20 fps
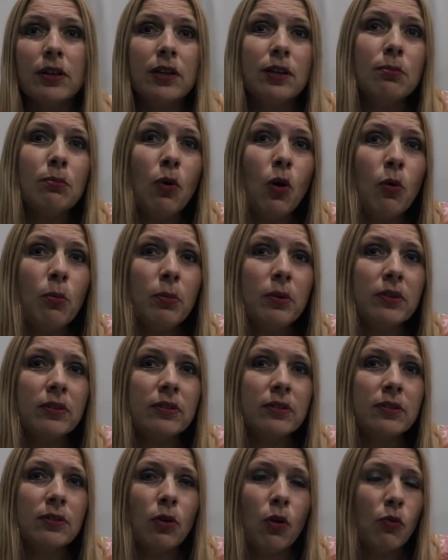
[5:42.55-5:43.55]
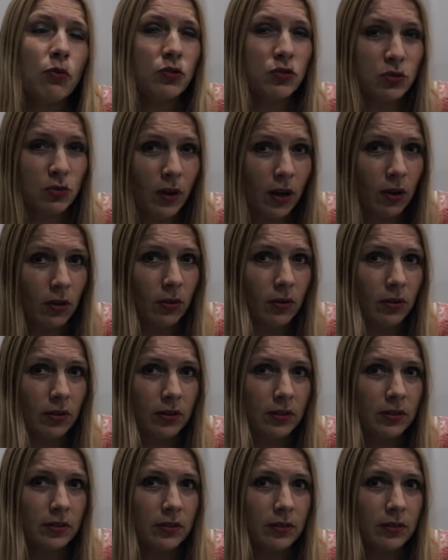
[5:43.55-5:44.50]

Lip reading: in a moment of struggle.